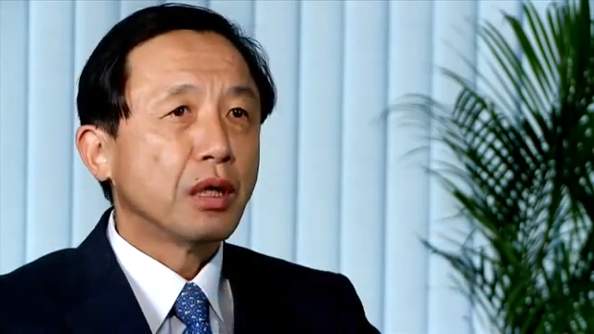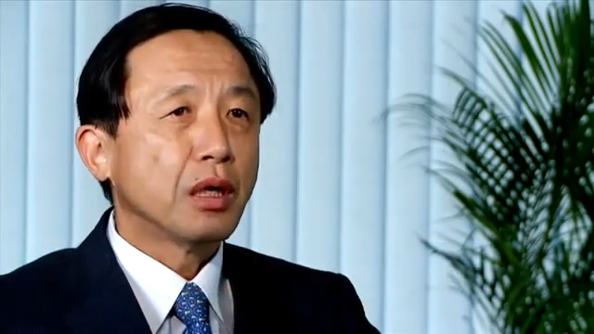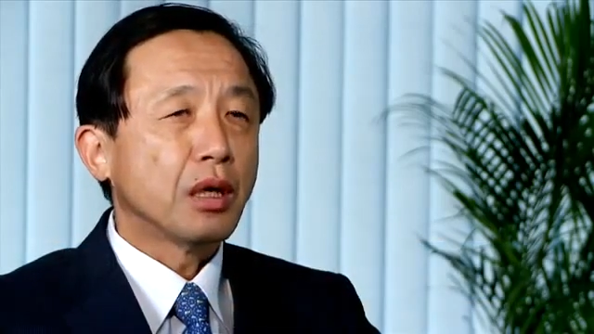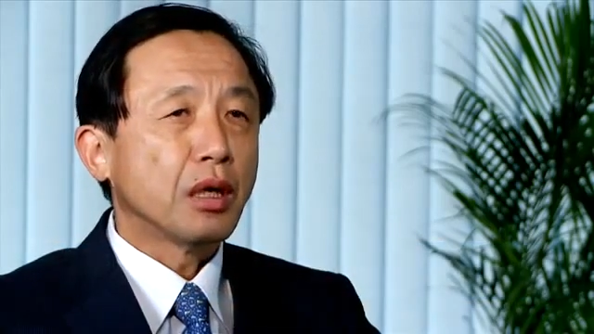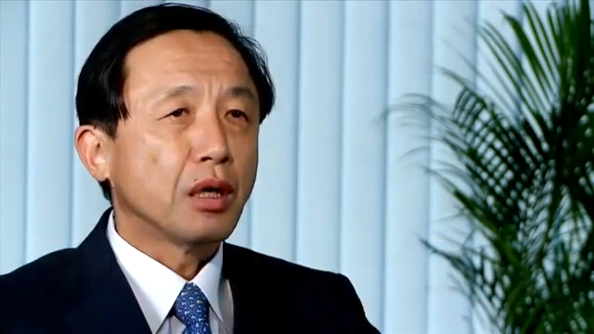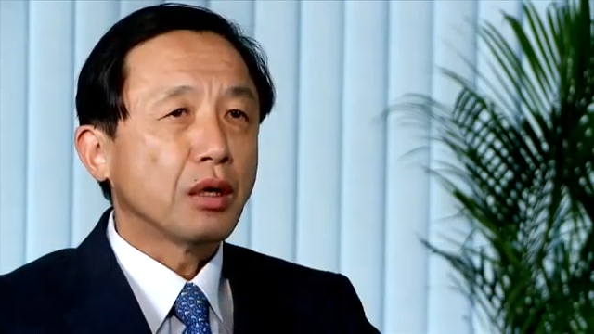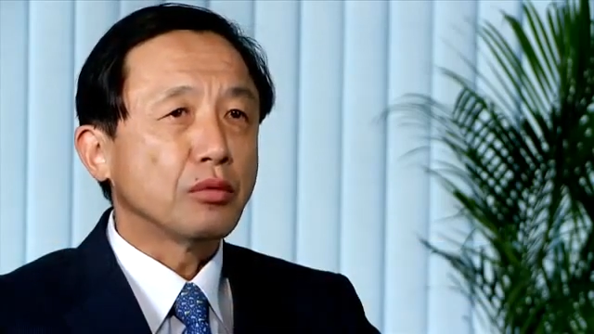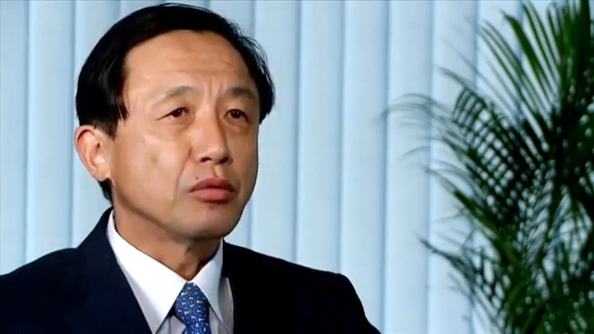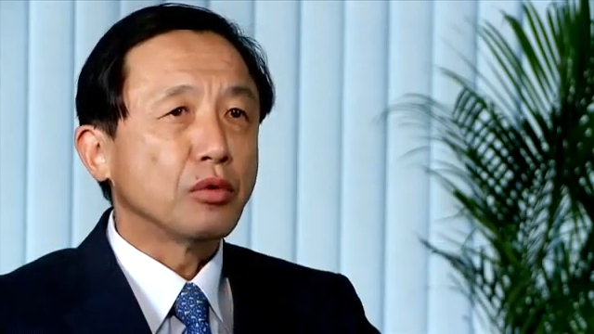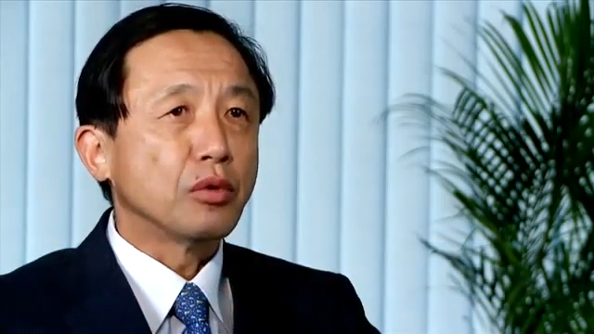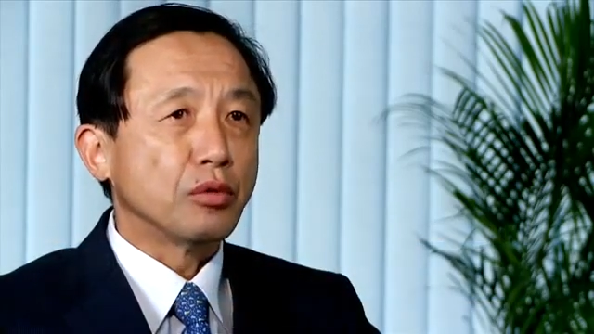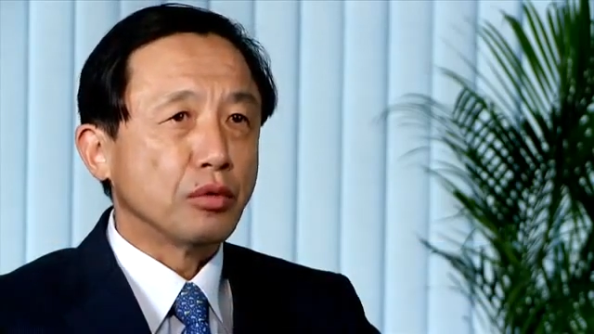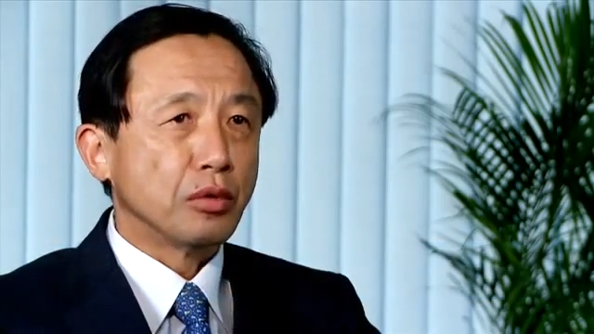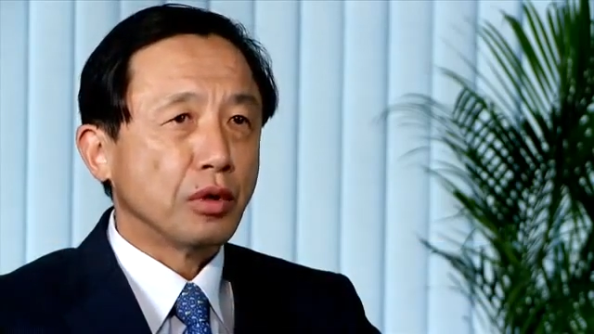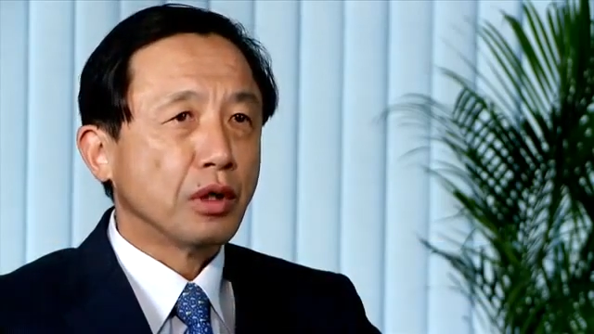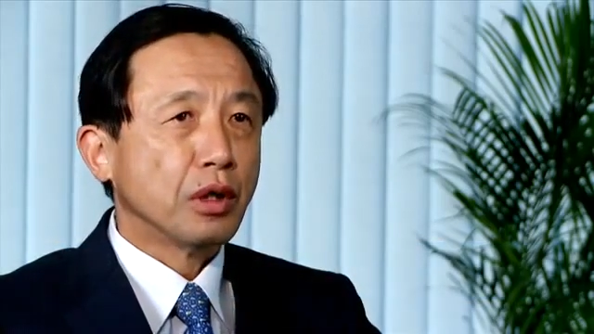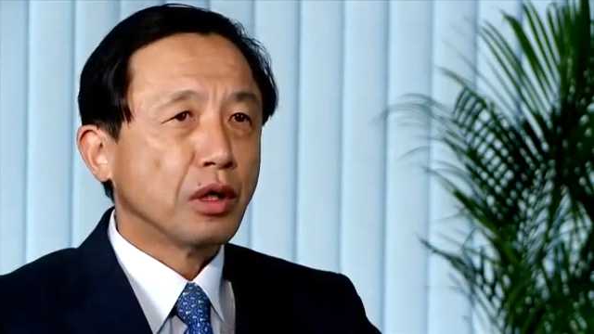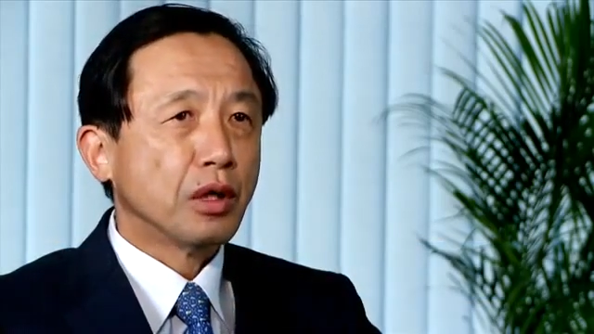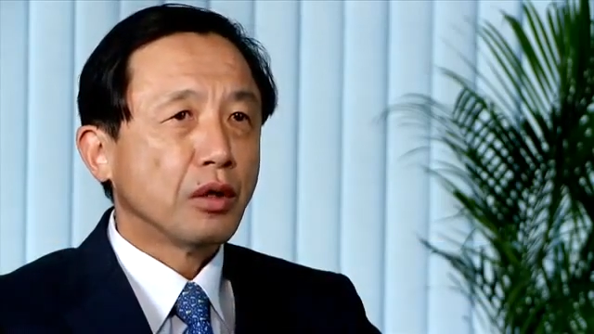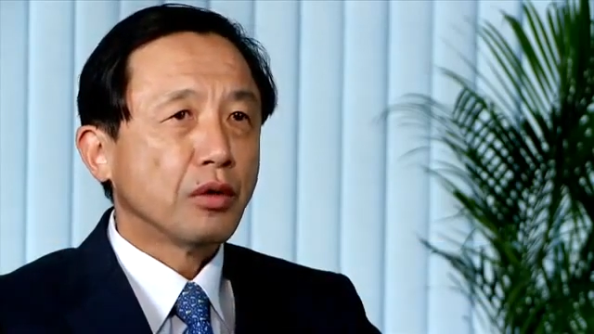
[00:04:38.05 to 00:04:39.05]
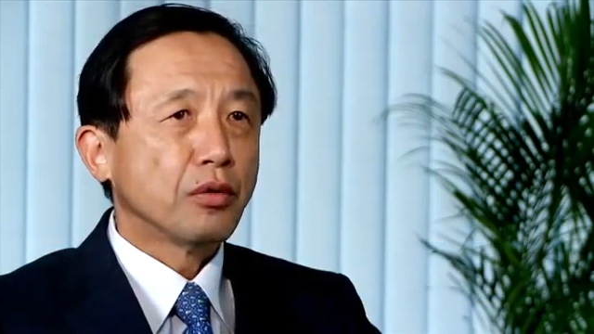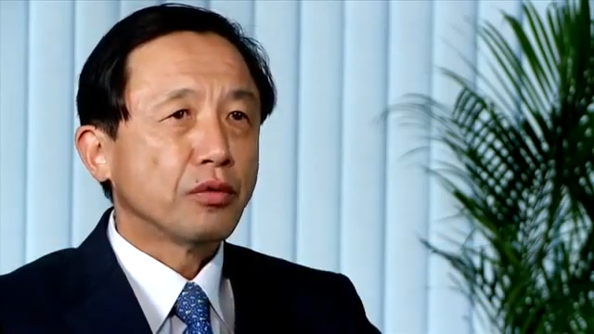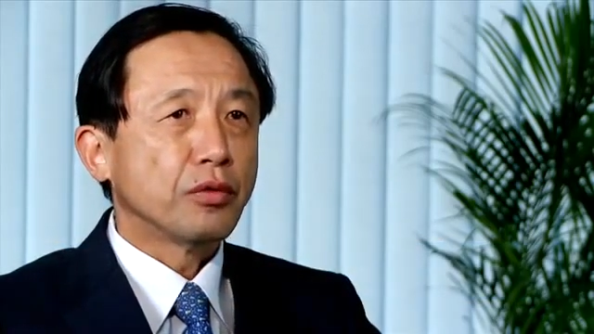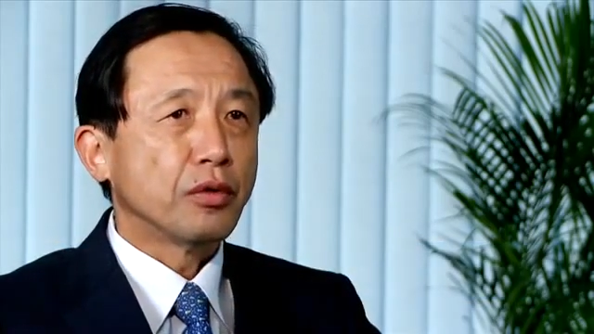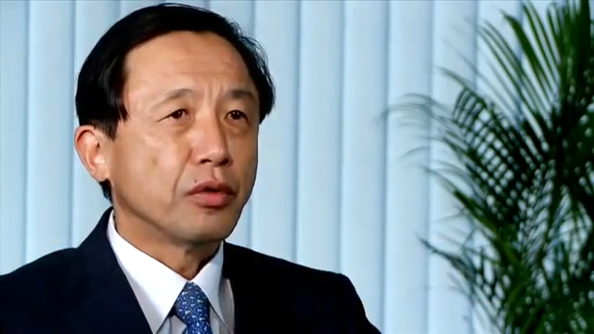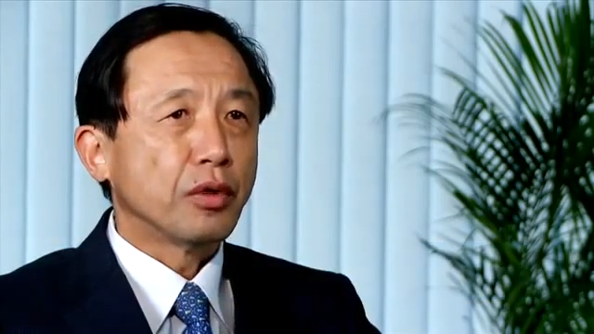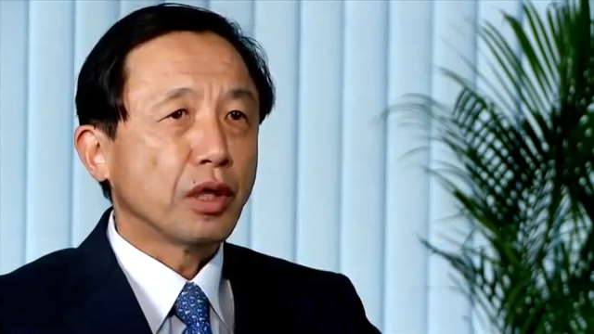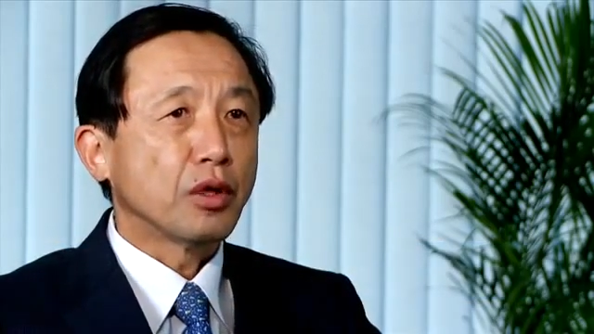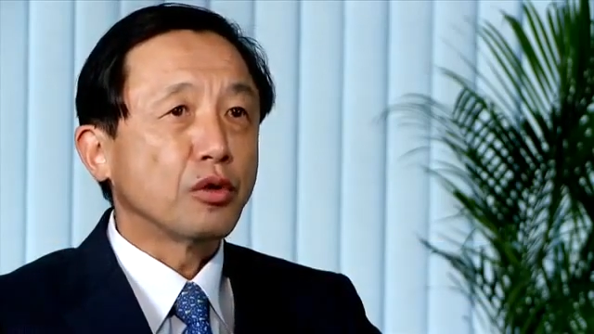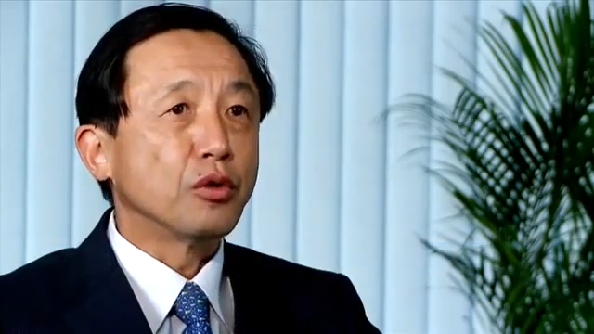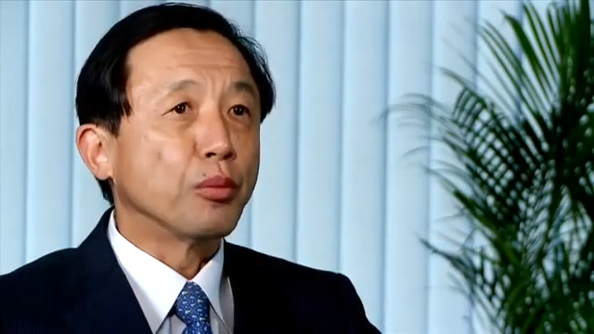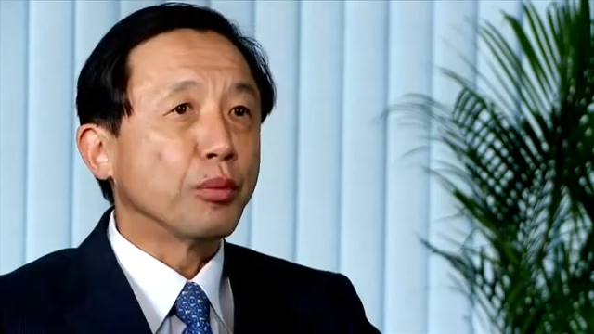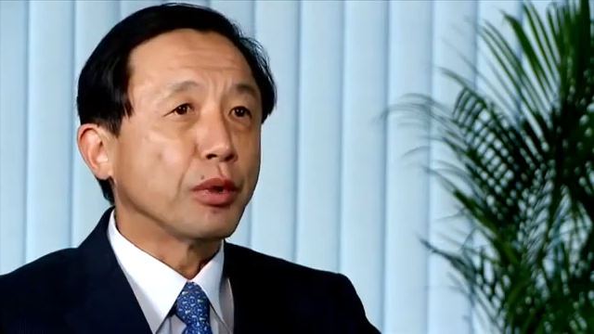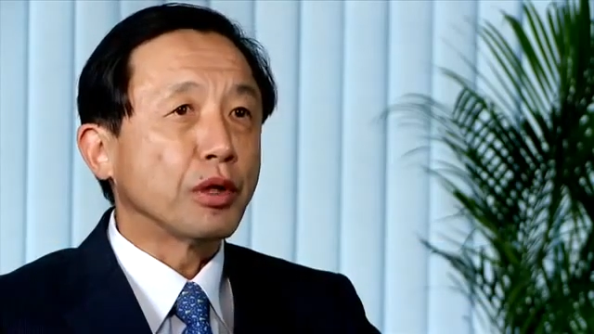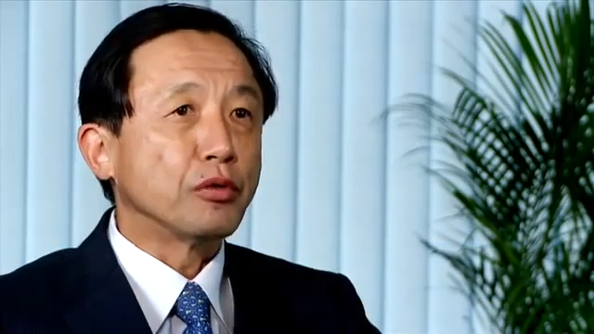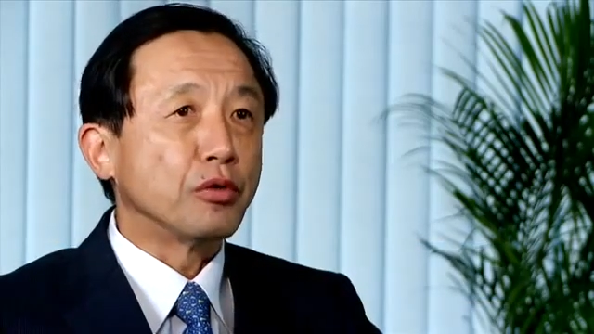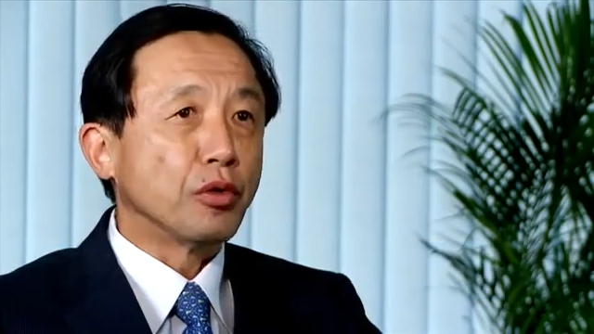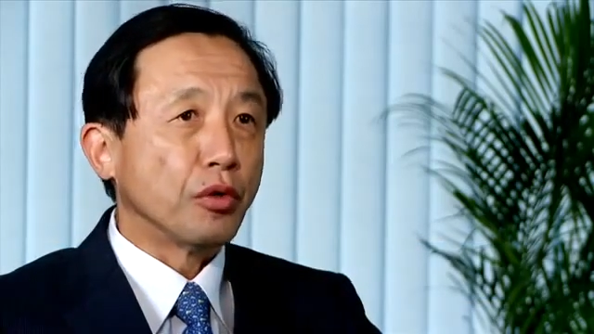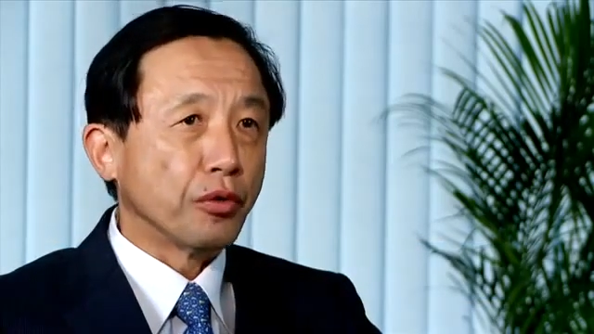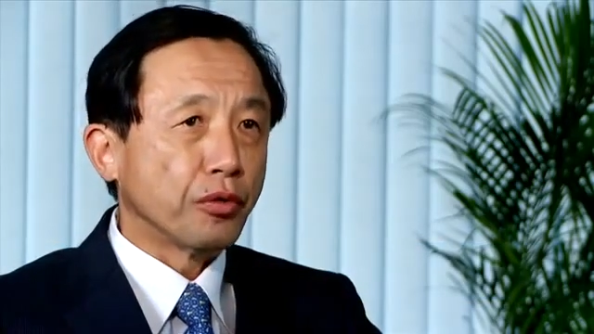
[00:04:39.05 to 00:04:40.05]
uh, role for
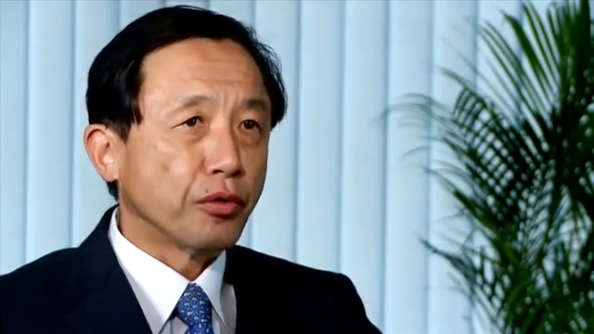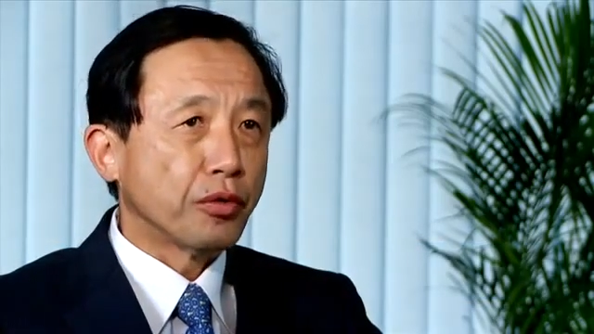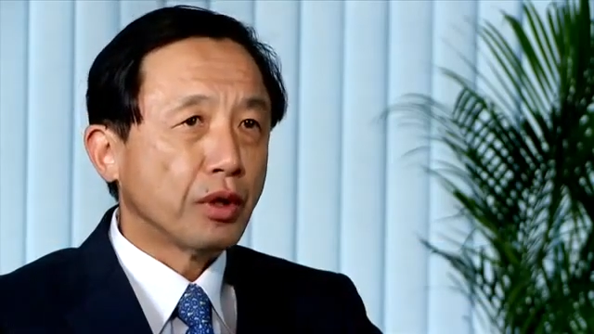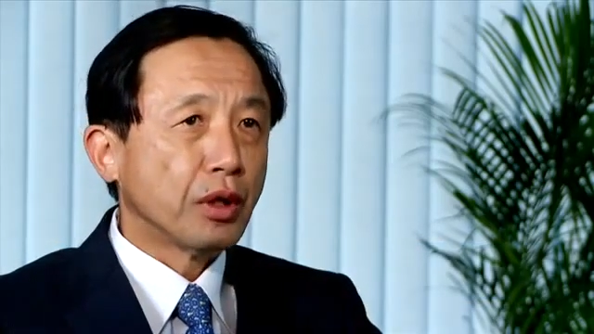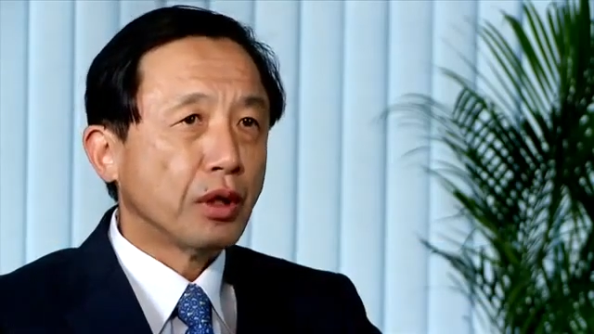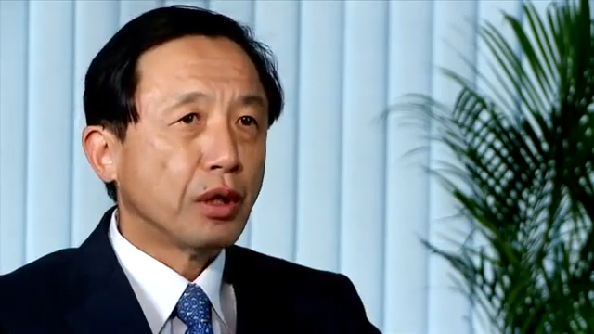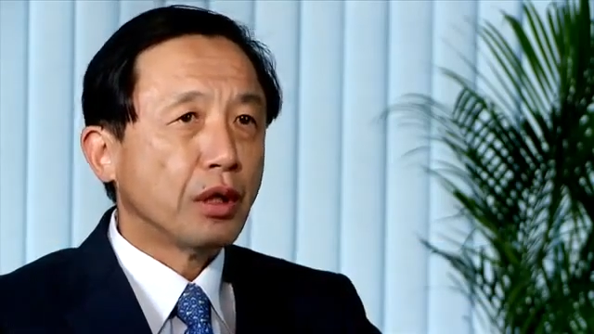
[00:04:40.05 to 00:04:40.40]
economic growth.